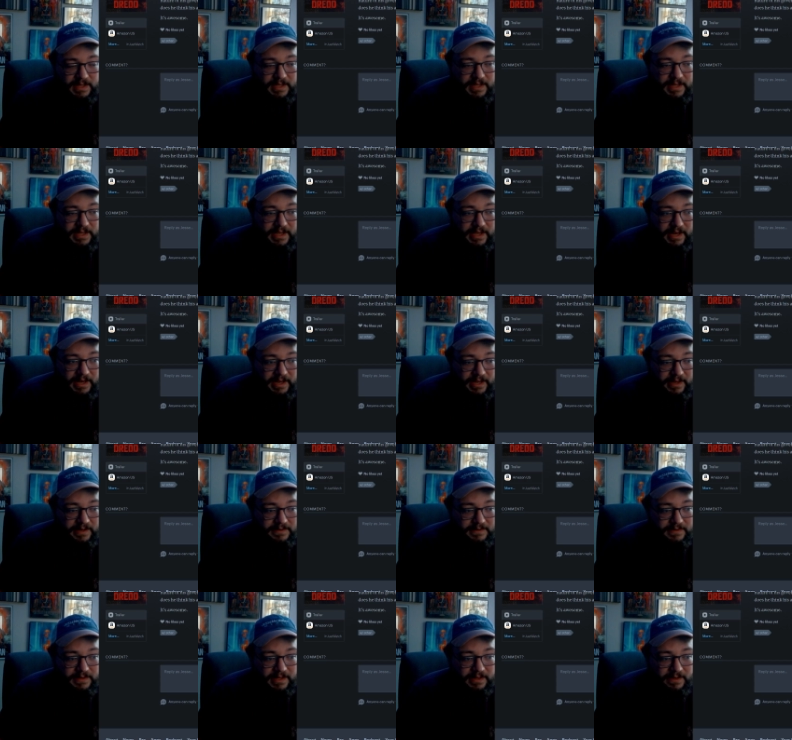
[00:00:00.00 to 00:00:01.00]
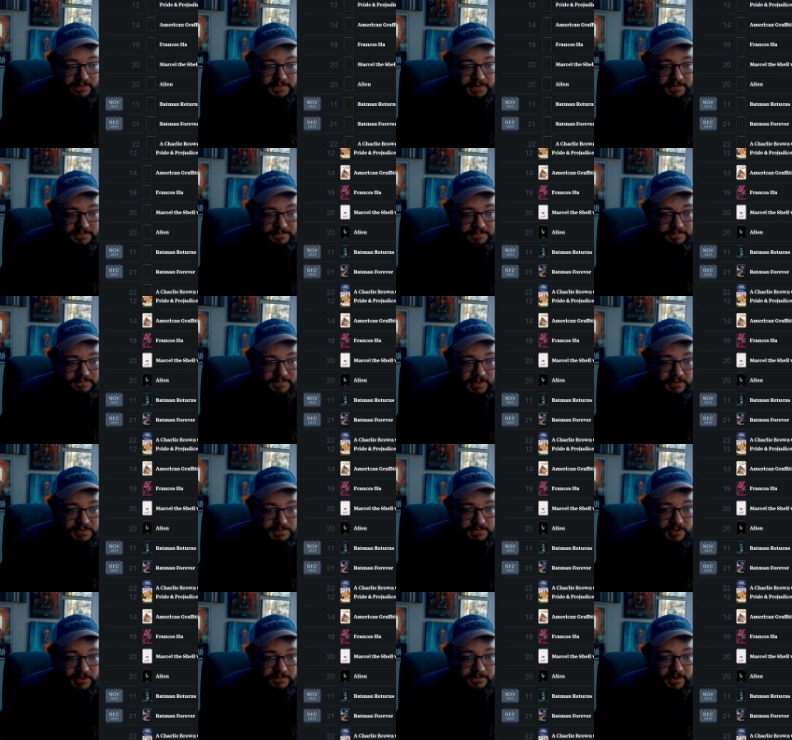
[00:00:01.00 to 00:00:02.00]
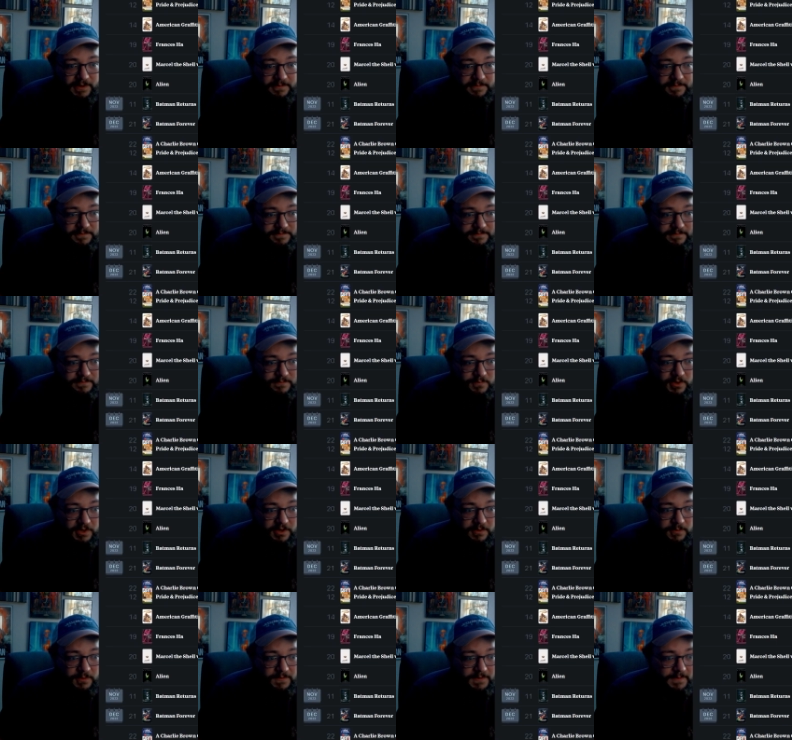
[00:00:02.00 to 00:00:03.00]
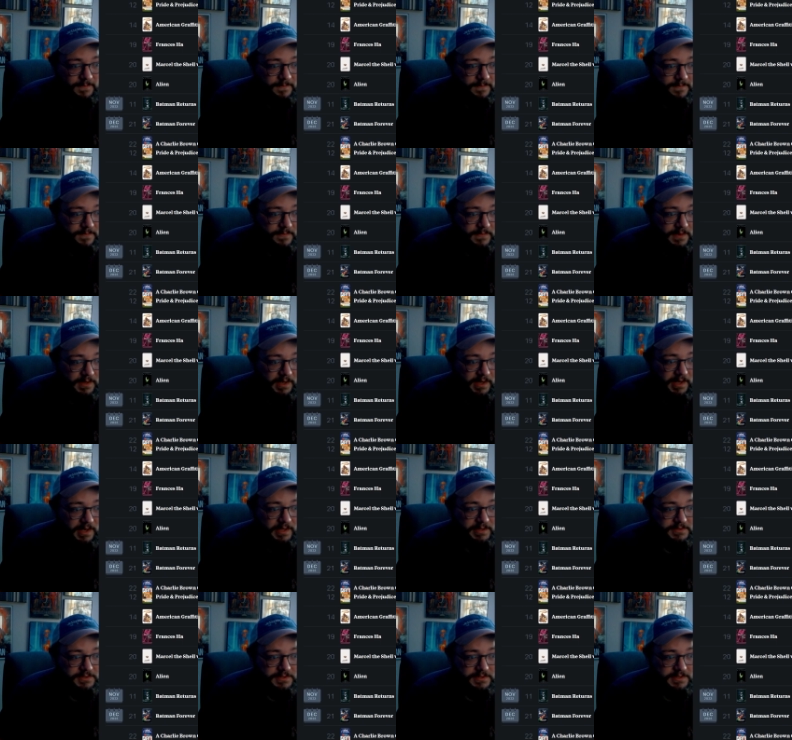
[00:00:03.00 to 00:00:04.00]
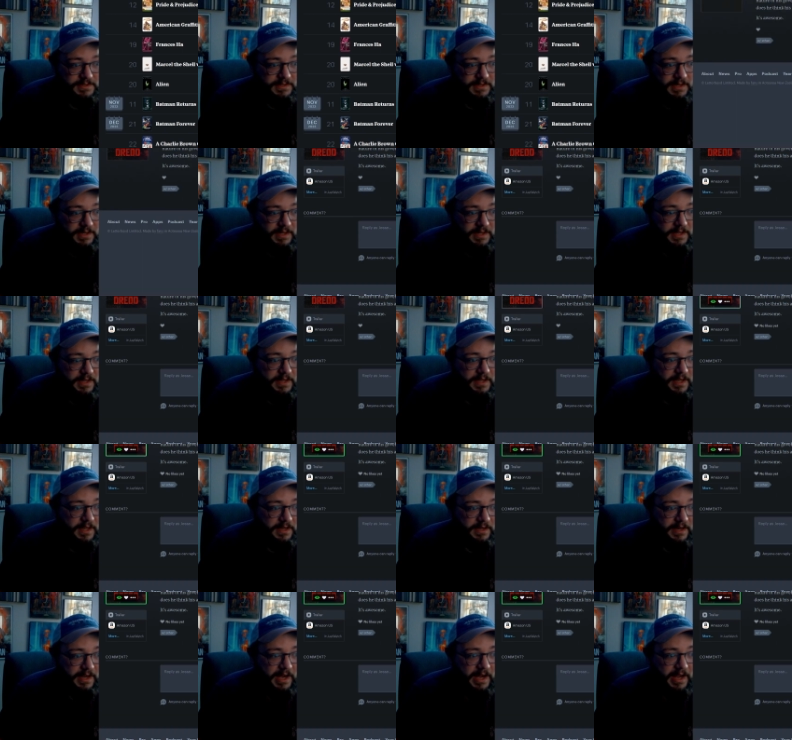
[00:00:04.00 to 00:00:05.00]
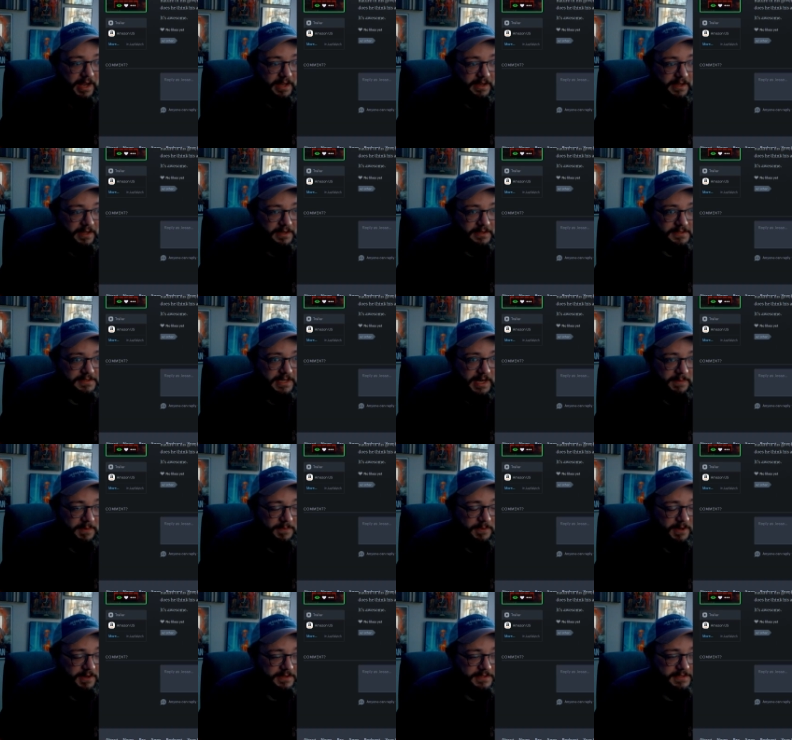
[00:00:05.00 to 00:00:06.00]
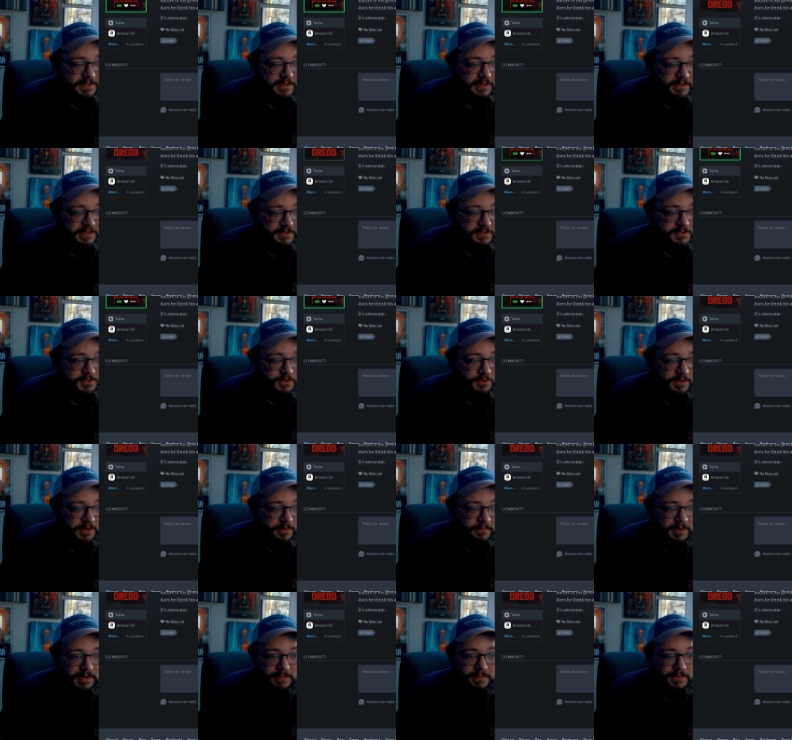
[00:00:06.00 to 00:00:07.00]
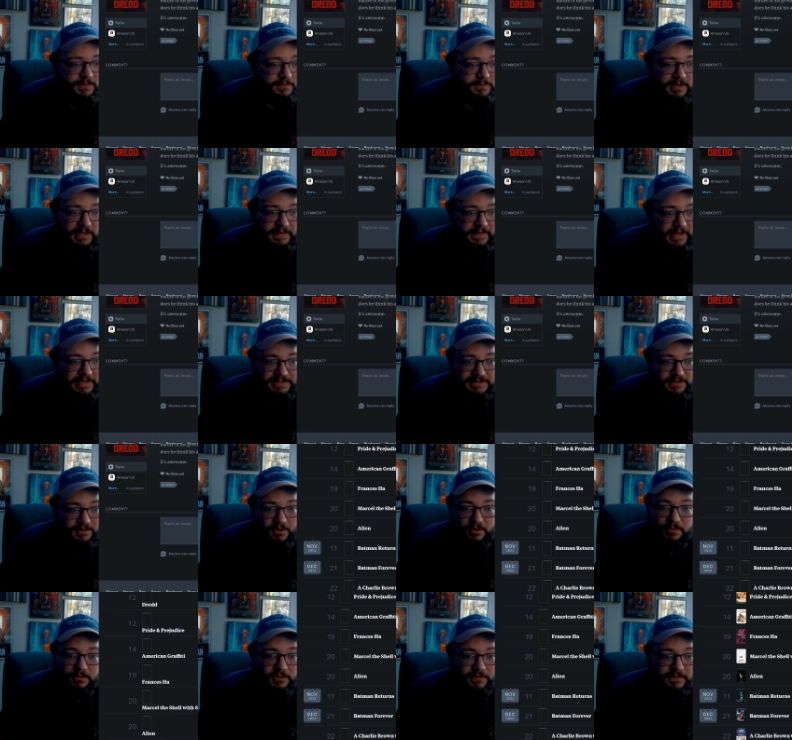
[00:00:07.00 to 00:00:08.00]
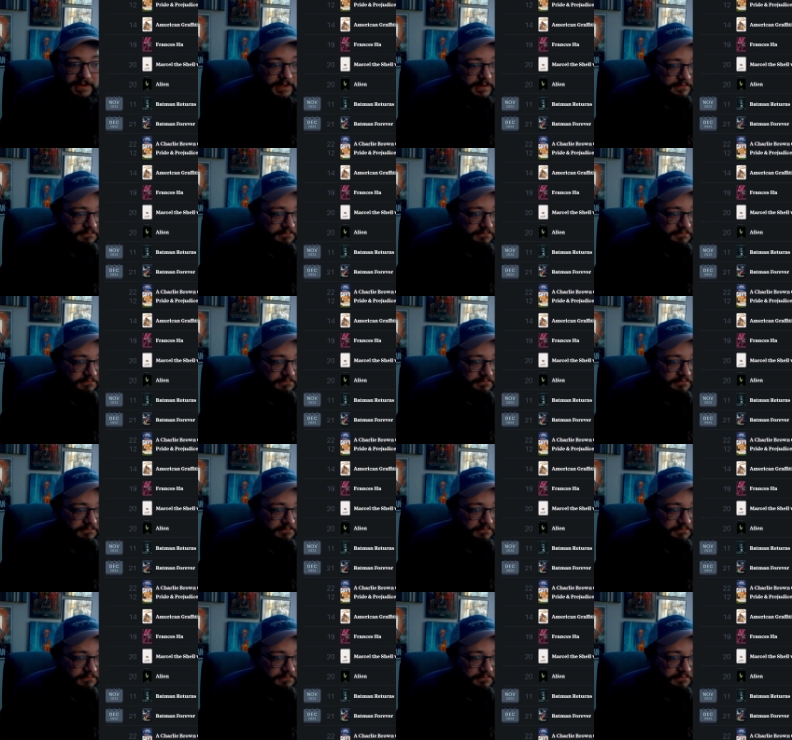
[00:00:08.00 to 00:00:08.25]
And I love it. It was pretty fun. Pretty good movie. It's just a guy in a cyberpunk city shooting people, and that's the whole movie.